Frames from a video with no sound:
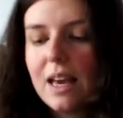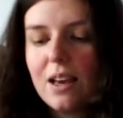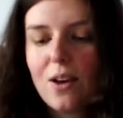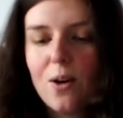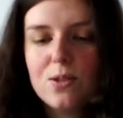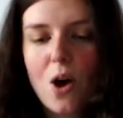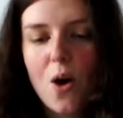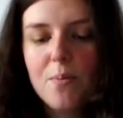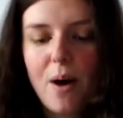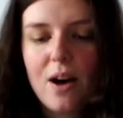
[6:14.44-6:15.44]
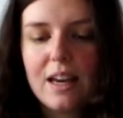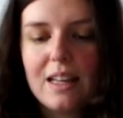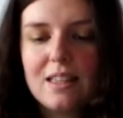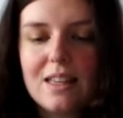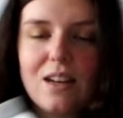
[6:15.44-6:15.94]
go to Home
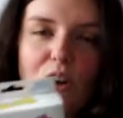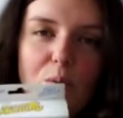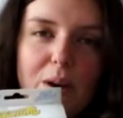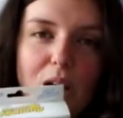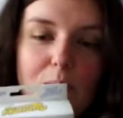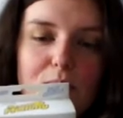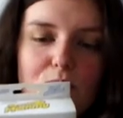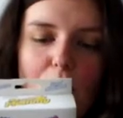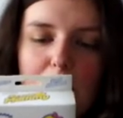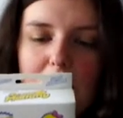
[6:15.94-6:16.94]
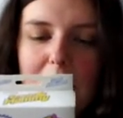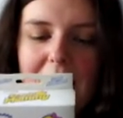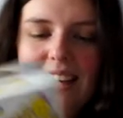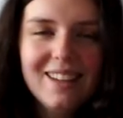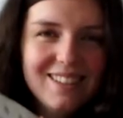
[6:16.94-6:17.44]
Bargains and not pick up a scrub
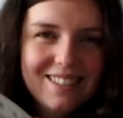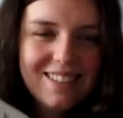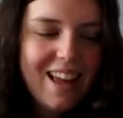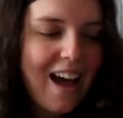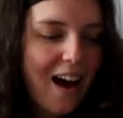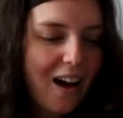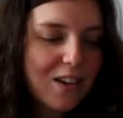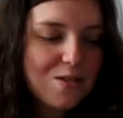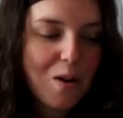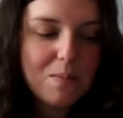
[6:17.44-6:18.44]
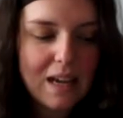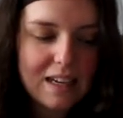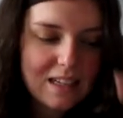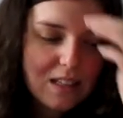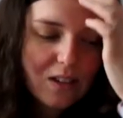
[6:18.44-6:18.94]
mummy. Our scrub
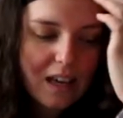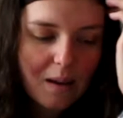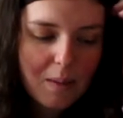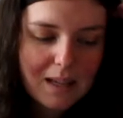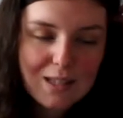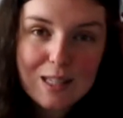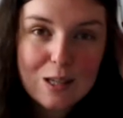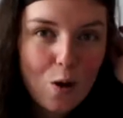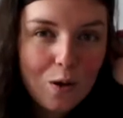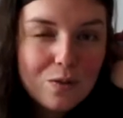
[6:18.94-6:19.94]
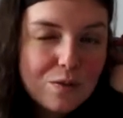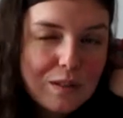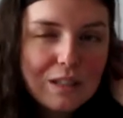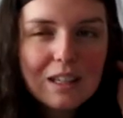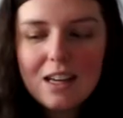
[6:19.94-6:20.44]
daddy's looking a bit
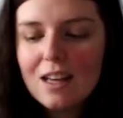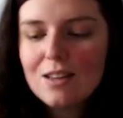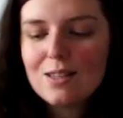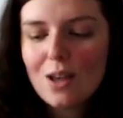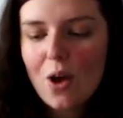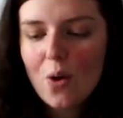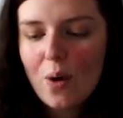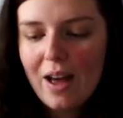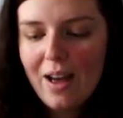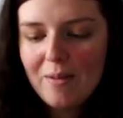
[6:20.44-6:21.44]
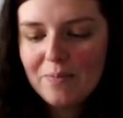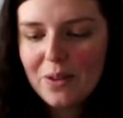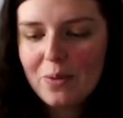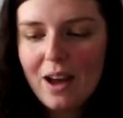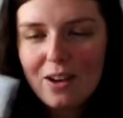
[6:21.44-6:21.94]
soft. So
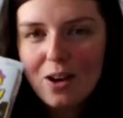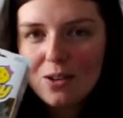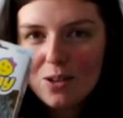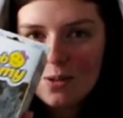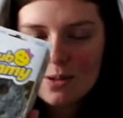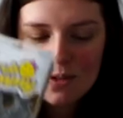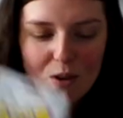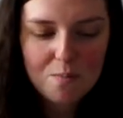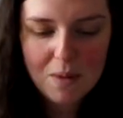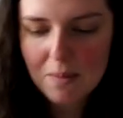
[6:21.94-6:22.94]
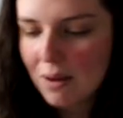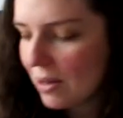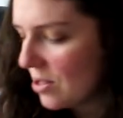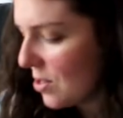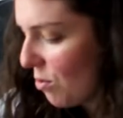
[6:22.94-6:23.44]
got a new scrub mummy,
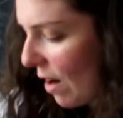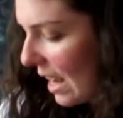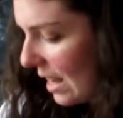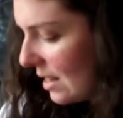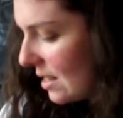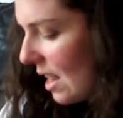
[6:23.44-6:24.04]
which is great.